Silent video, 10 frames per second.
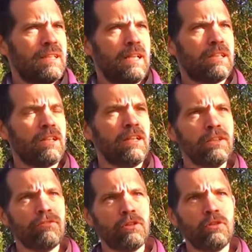It kind
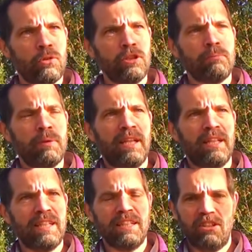of annoyed me
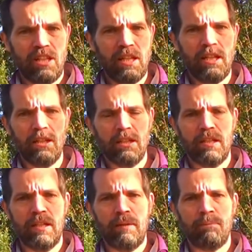that he
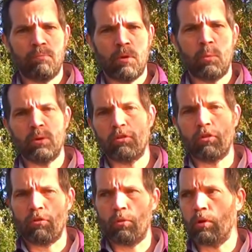wanted to
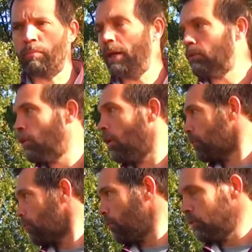talk about God
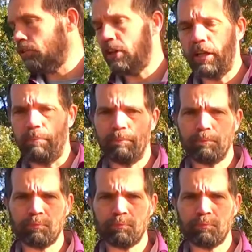all the time.